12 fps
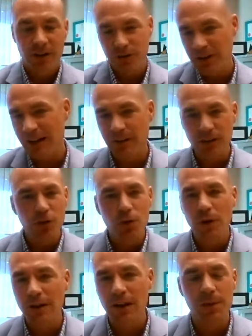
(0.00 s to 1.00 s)
So you have to
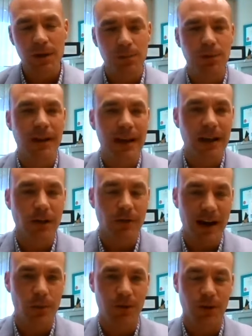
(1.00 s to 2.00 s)
do a little bit of playing
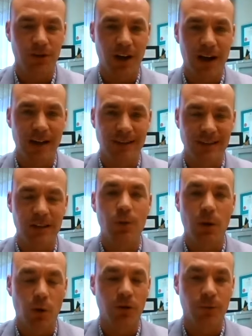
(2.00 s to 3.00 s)
around with your diet to see
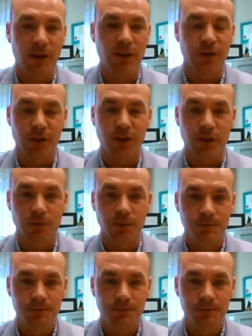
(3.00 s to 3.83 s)
what works best for you.